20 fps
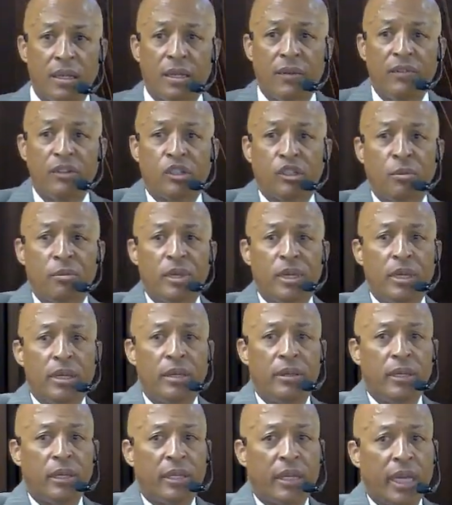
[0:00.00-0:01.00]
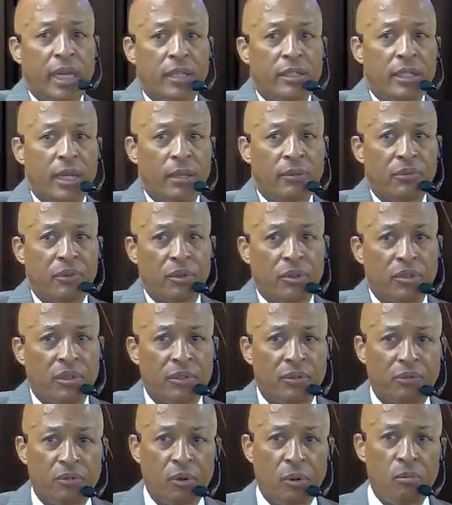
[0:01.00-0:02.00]
Give it to me in the King James
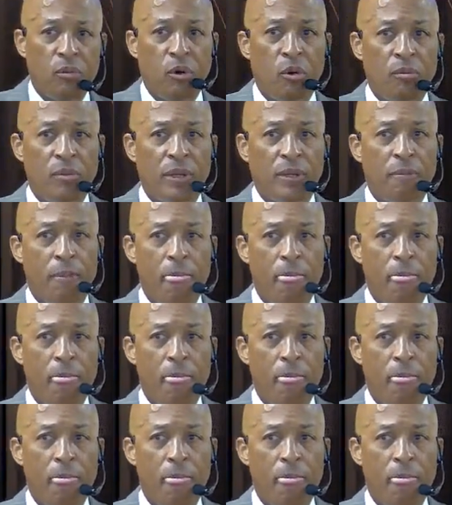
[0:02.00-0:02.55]
Version for a moment.